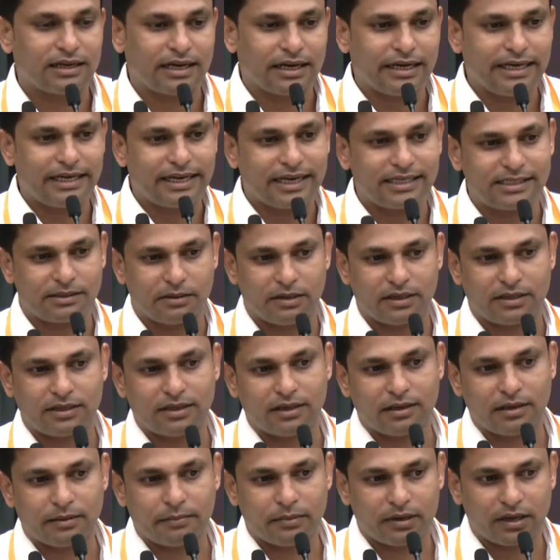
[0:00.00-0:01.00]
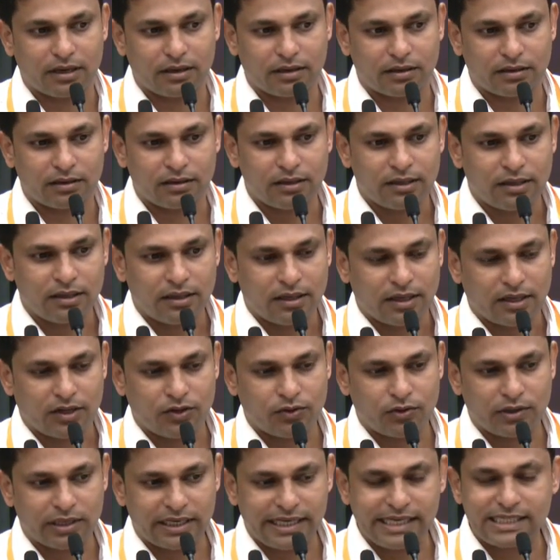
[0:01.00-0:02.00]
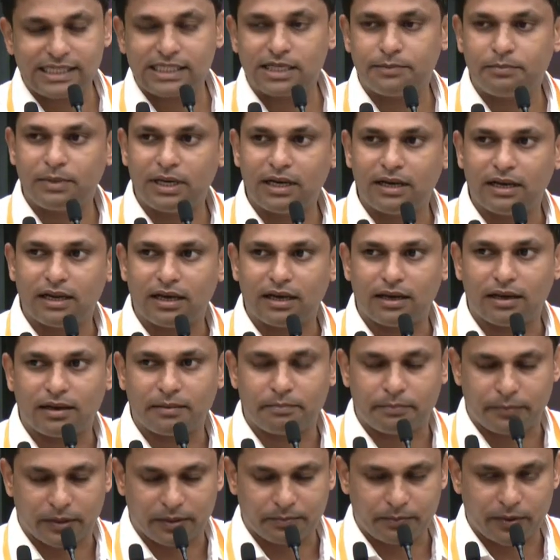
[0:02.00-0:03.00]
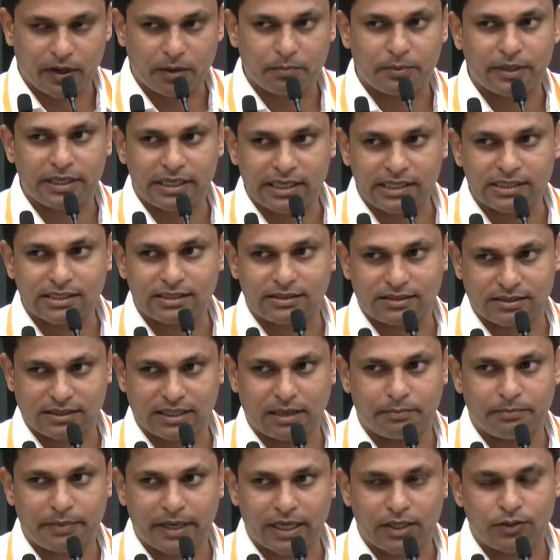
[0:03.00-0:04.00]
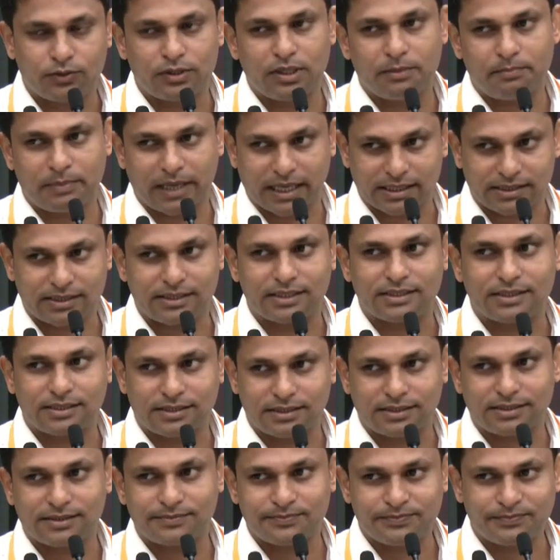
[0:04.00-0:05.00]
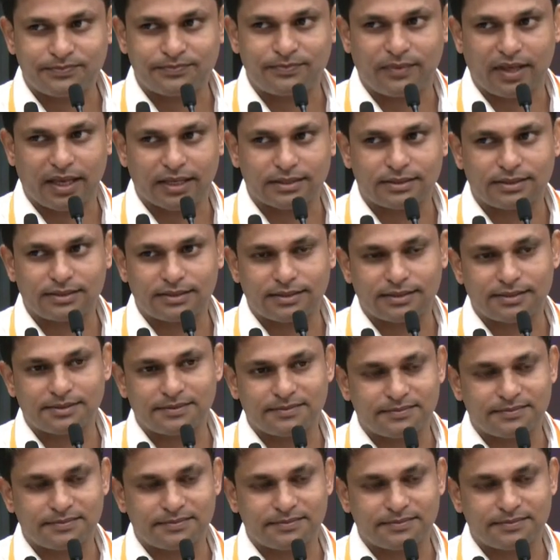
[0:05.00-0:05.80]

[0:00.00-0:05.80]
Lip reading: it has a reasonable properties compared to the plastics. Yes.